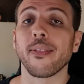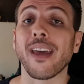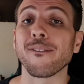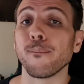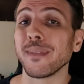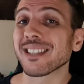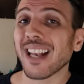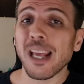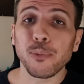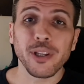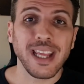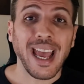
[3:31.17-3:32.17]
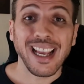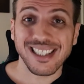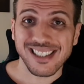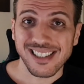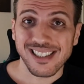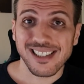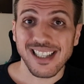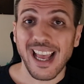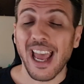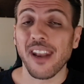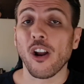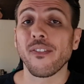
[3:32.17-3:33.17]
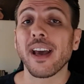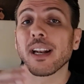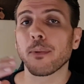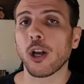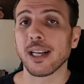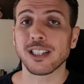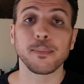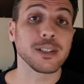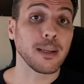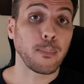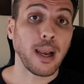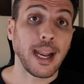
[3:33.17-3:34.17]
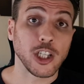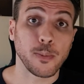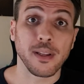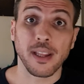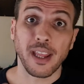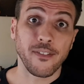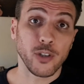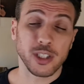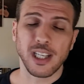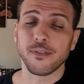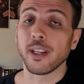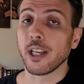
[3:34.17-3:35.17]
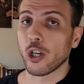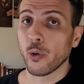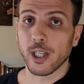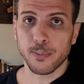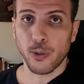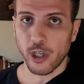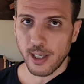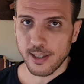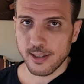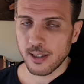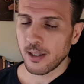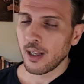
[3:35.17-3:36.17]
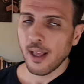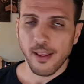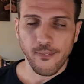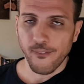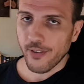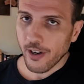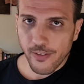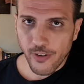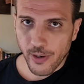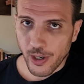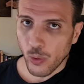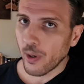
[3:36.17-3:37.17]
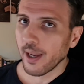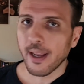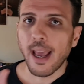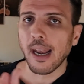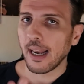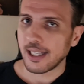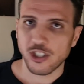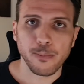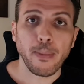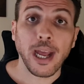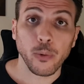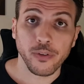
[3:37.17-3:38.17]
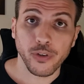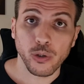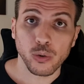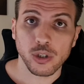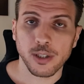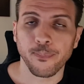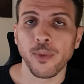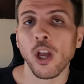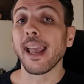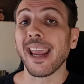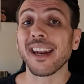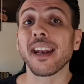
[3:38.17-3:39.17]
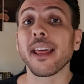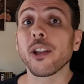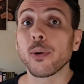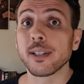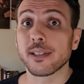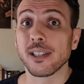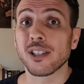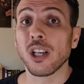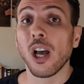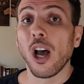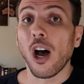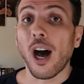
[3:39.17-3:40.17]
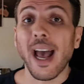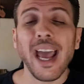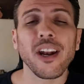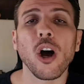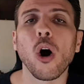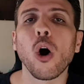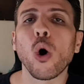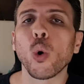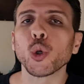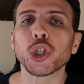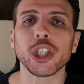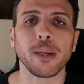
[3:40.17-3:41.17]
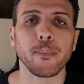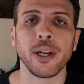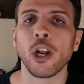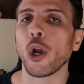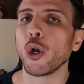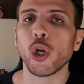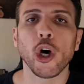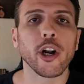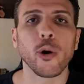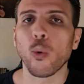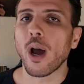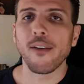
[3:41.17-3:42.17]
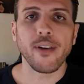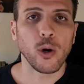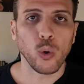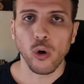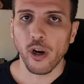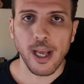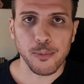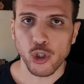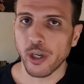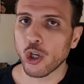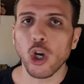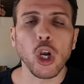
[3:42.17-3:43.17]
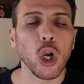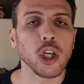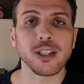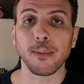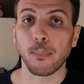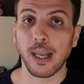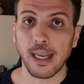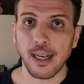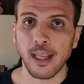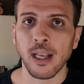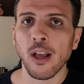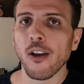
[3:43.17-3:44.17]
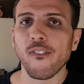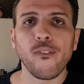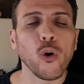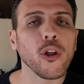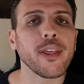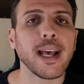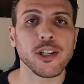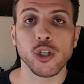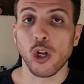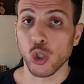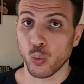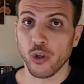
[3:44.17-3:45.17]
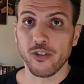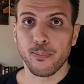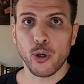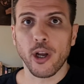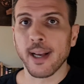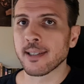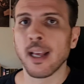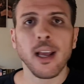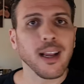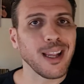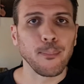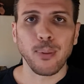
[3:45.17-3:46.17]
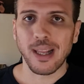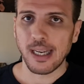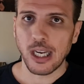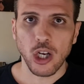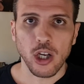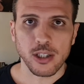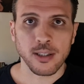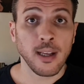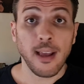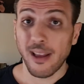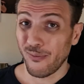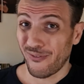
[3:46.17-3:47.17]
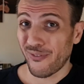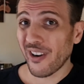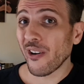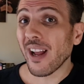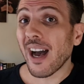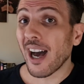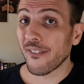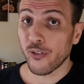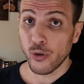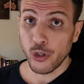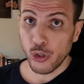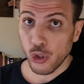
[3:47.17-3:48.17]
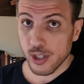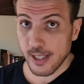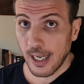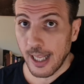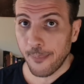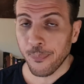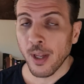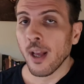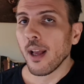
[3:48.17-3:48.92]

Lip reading: They've mislabeled the ASINs and I've had customers complaining to me that they've received the incorrect products. Very, very annoying and leads to bad reviews. In another instance, I had a whole shipment not arrive at all on Amazon. It got lost completely. $4,000 worth of products completely lost. Very hard for a new seller.